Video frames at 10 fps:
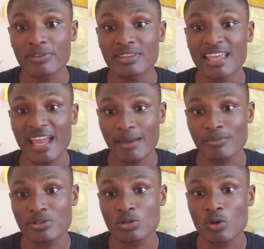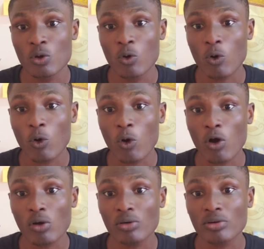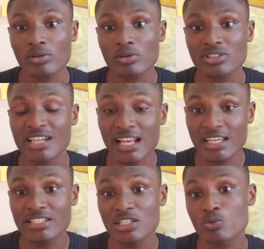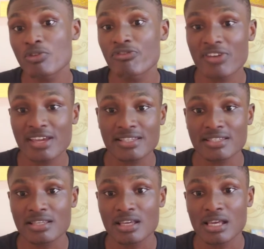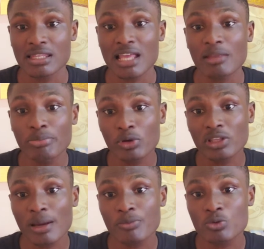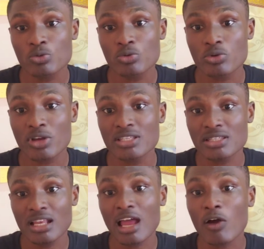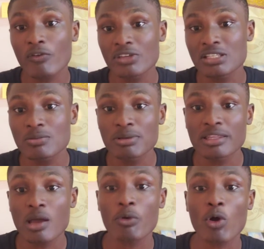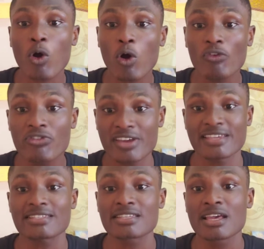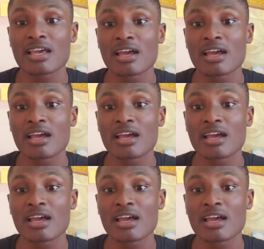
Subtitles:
terms or challenges we face that build up to create the lack of discipline that we all face